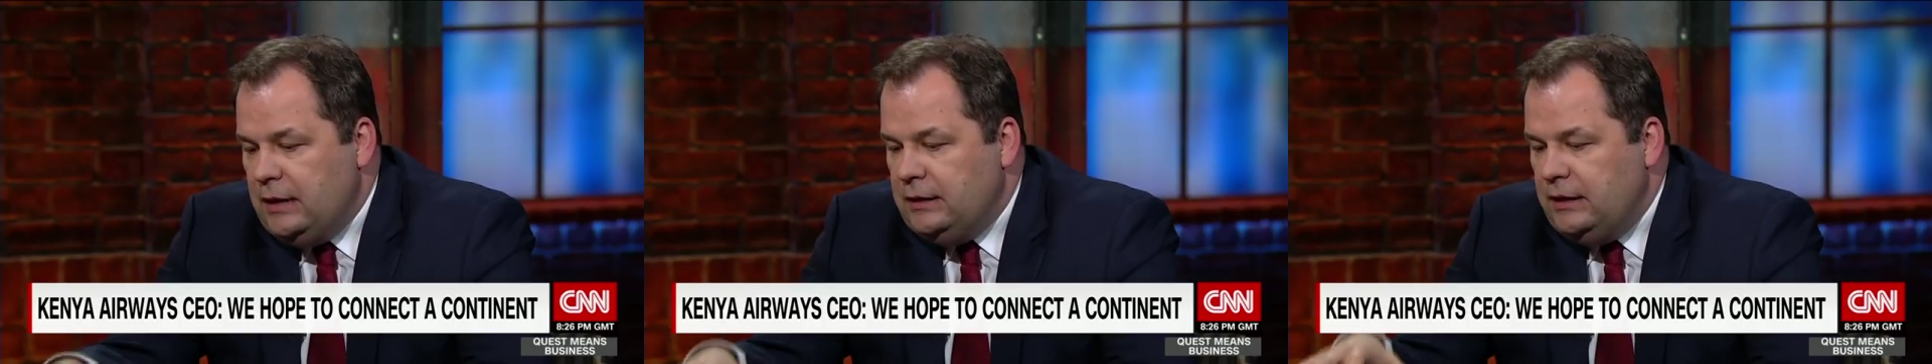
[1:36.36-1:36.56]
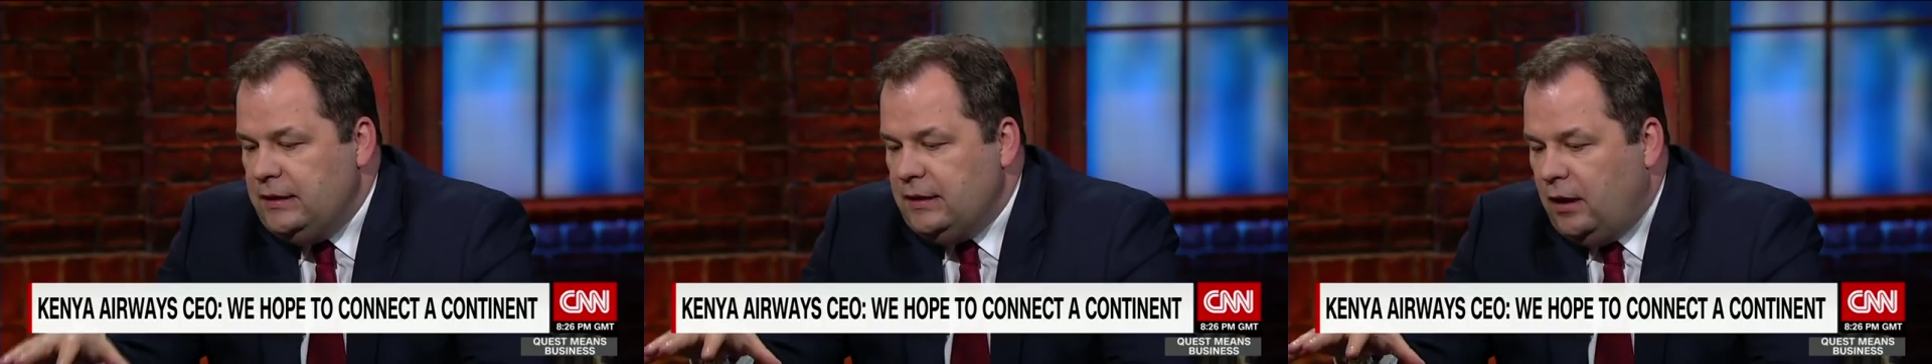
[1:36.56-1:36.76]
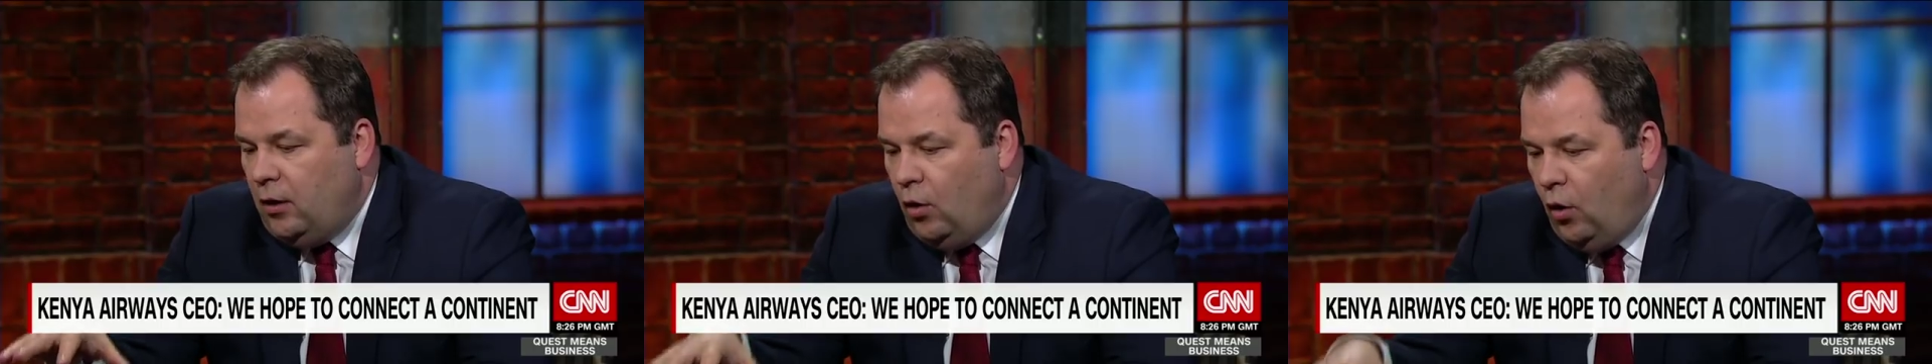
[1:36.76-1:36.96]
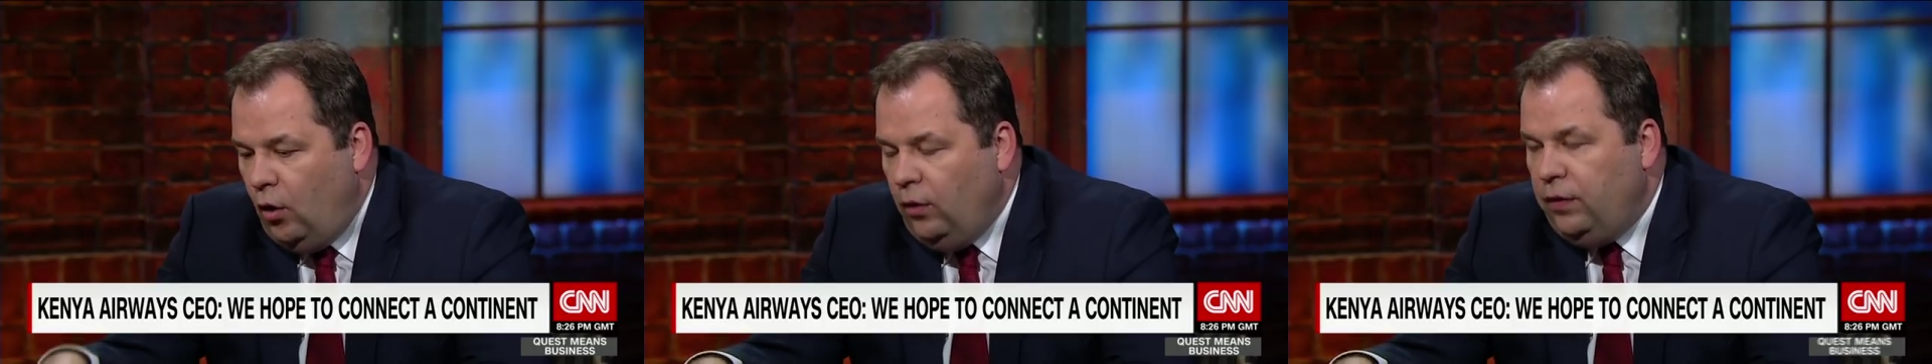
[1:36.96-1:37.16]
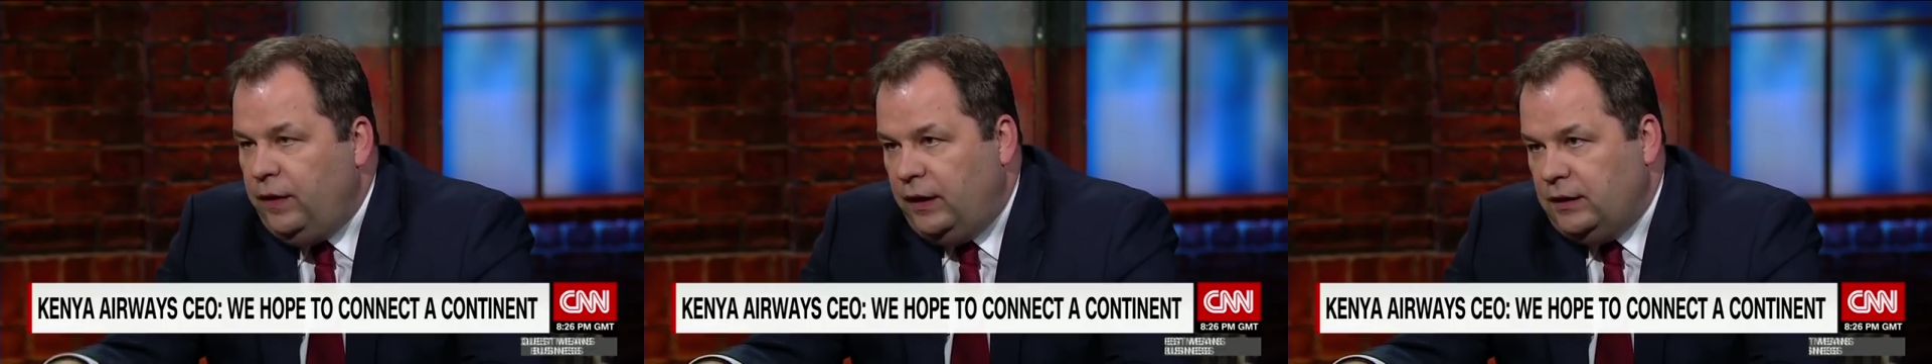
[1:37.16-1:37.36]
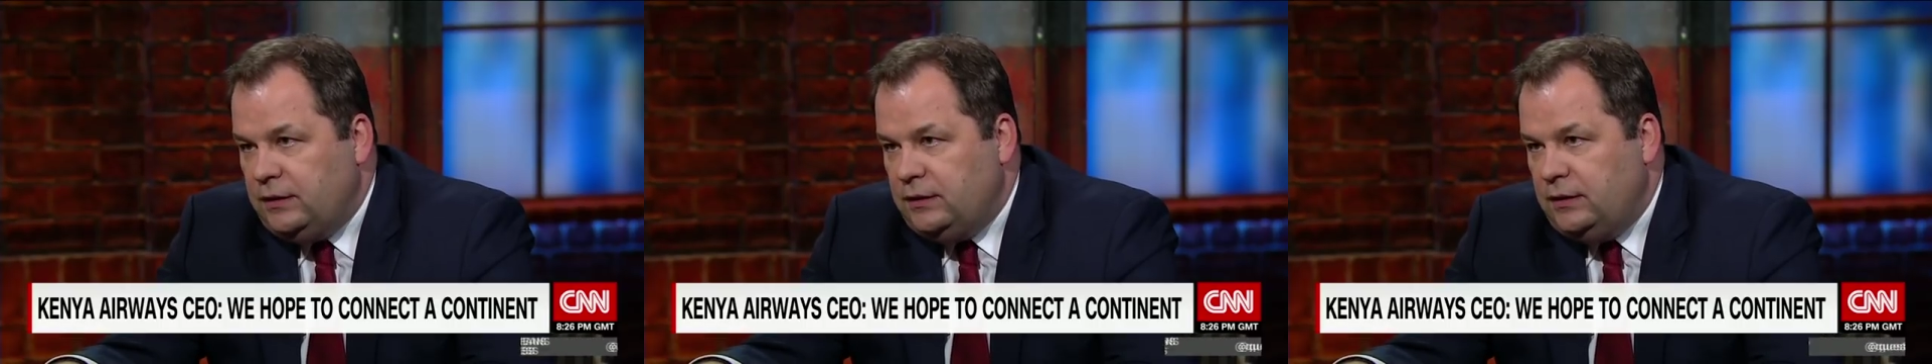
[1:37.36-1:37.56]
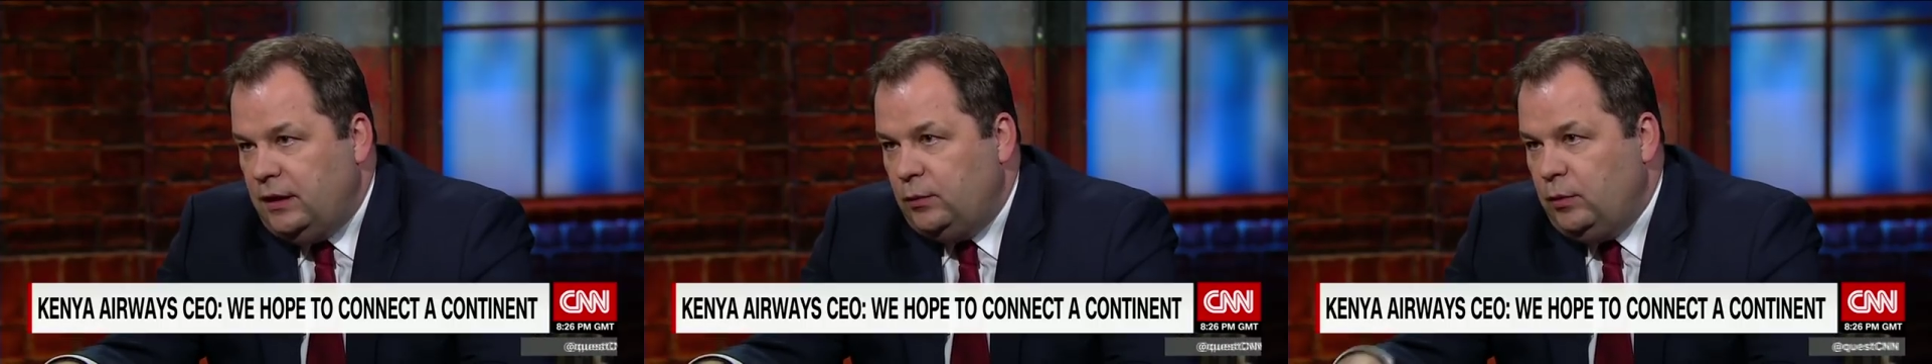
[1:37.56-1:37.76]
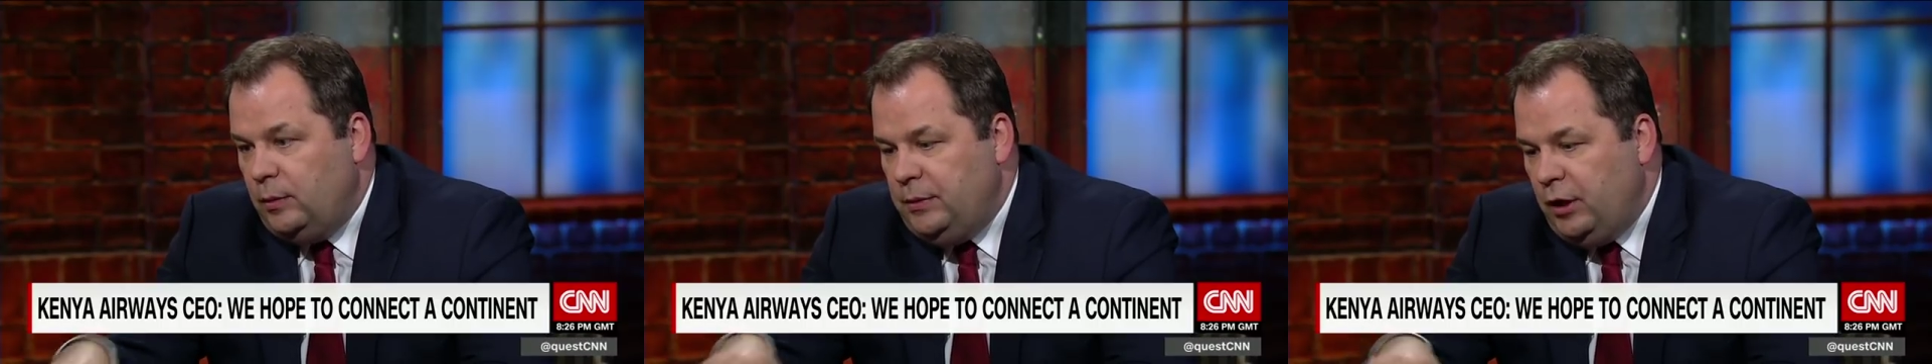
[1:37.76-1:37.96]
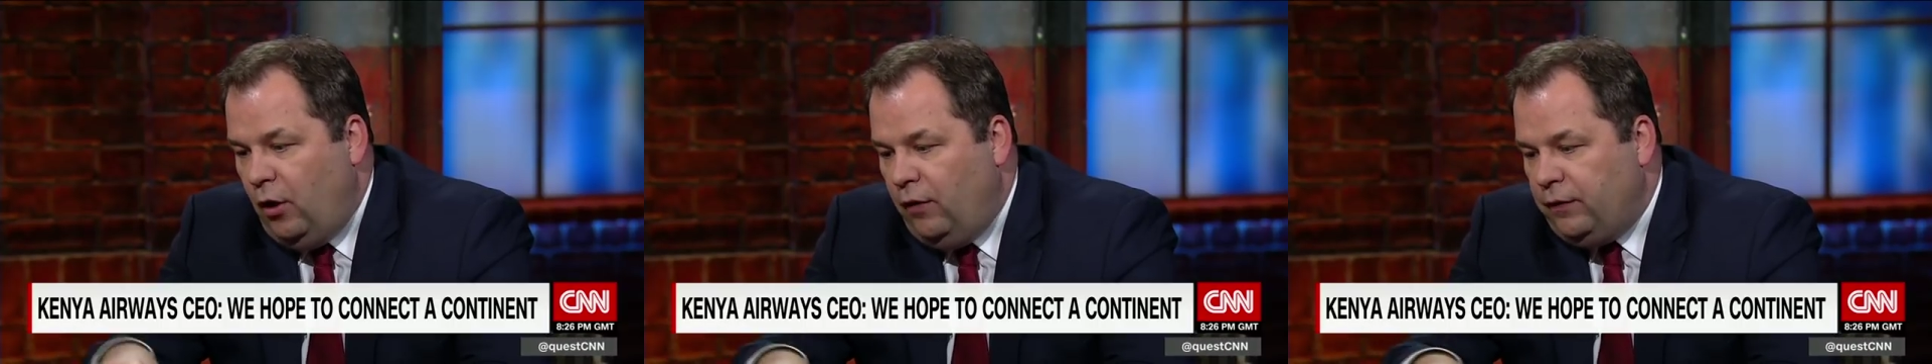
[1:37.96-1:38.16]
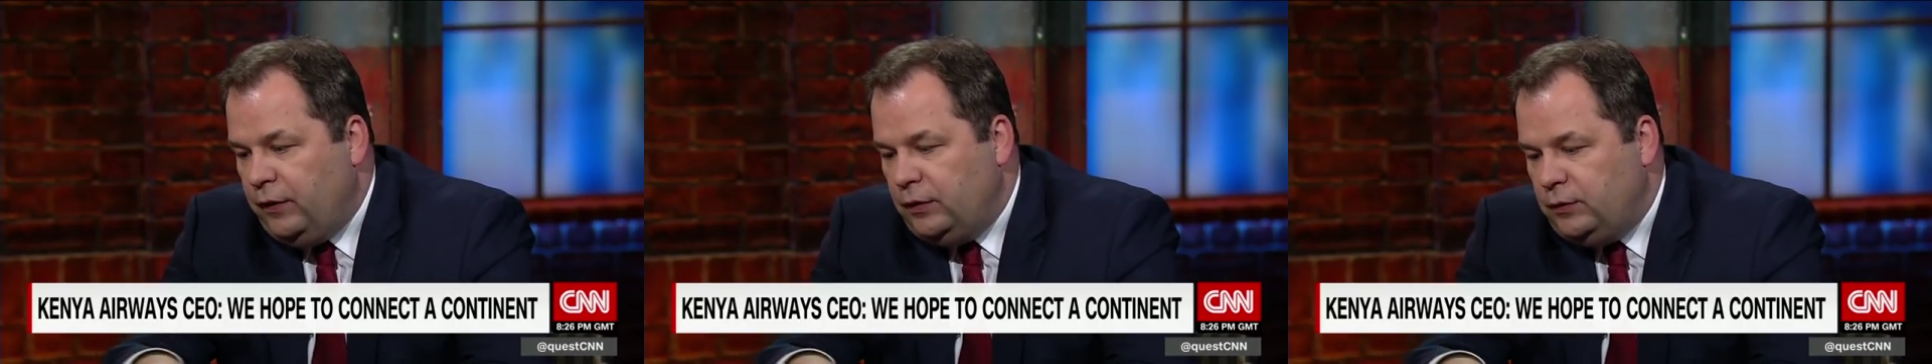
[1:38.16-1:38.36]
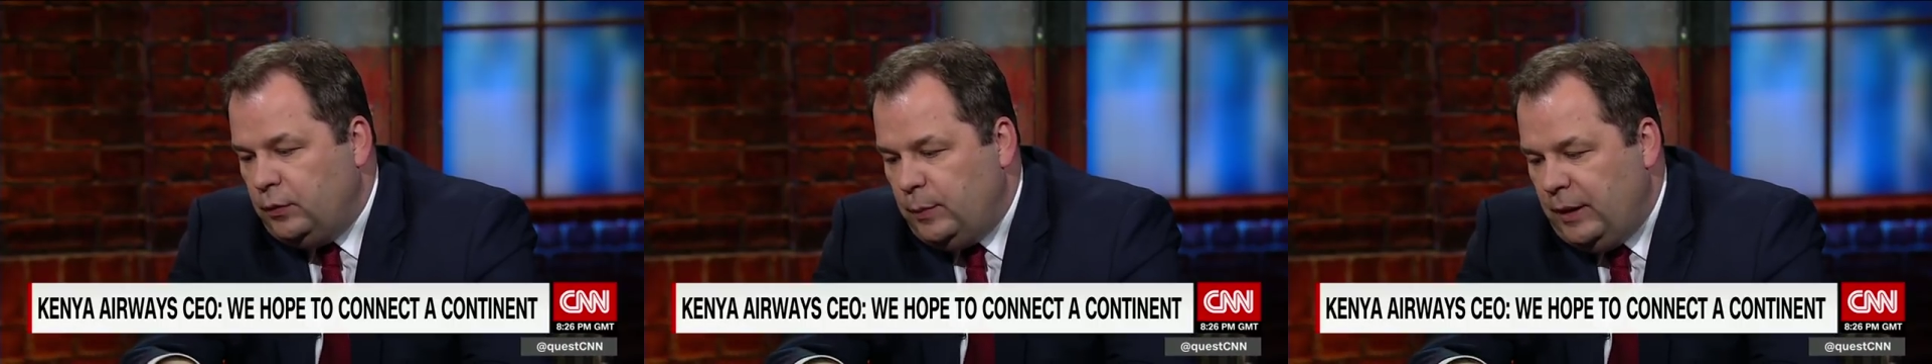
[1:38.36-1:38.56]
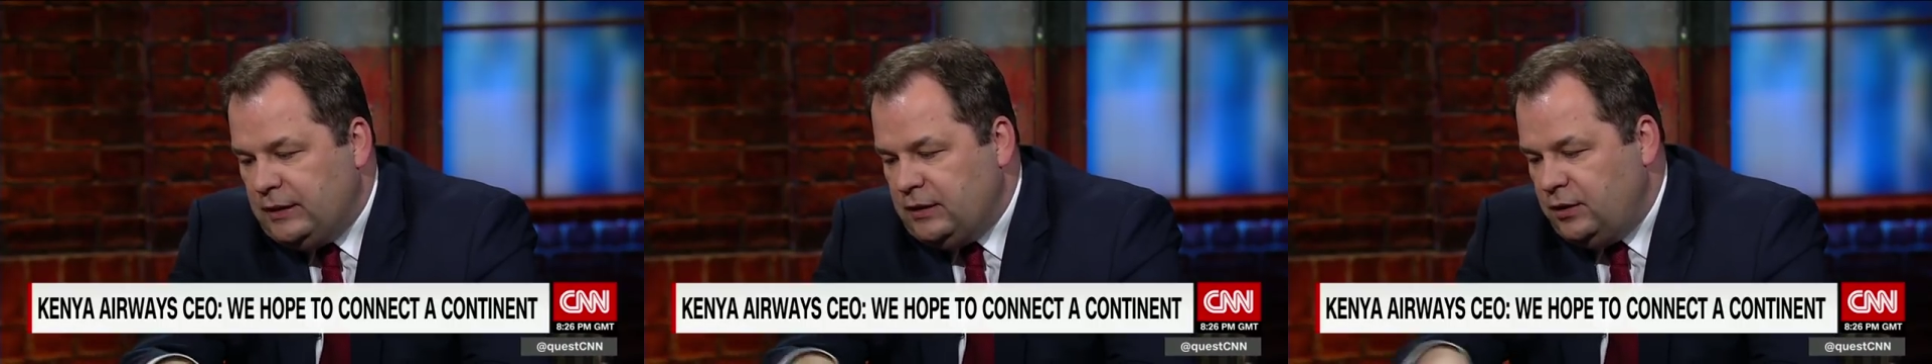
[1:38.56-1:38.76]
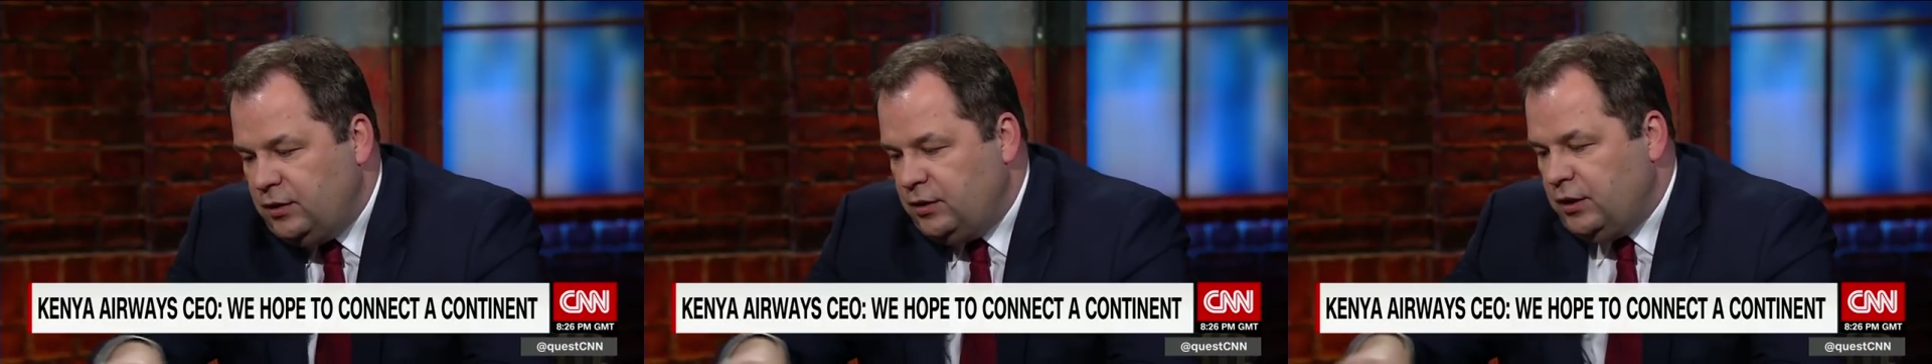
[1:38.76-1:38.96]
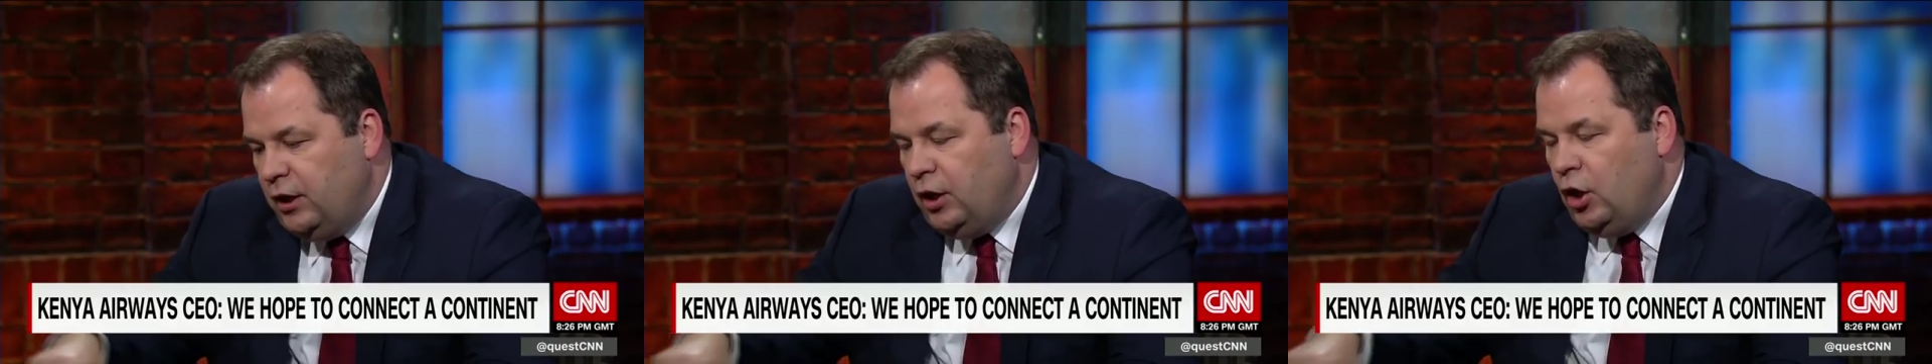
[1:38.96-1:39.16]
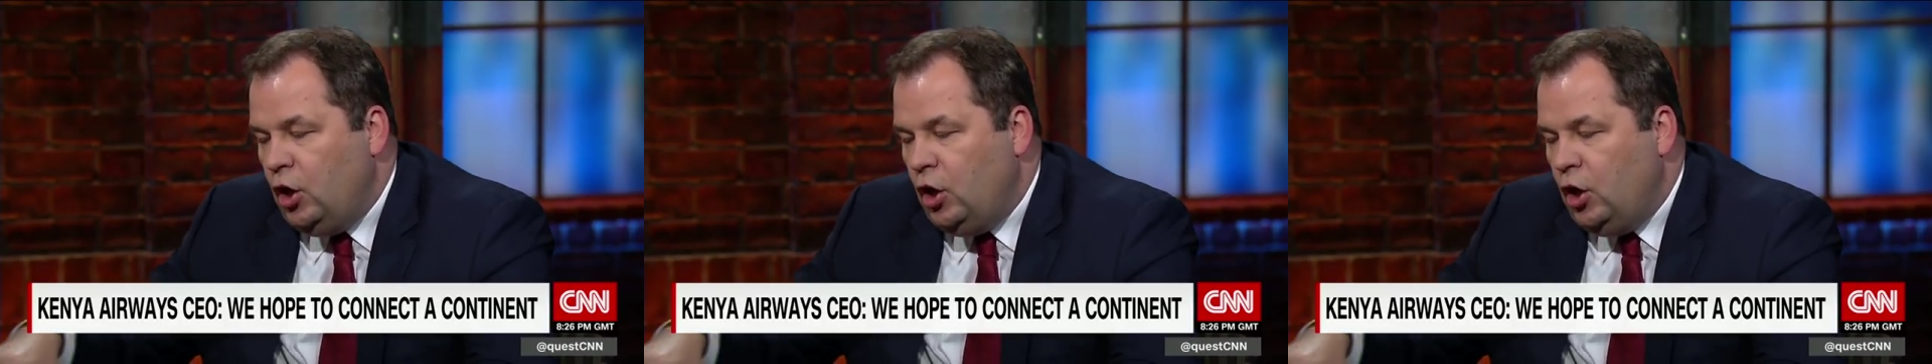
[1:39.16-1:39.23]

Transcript: These are all things that will be offered for passengers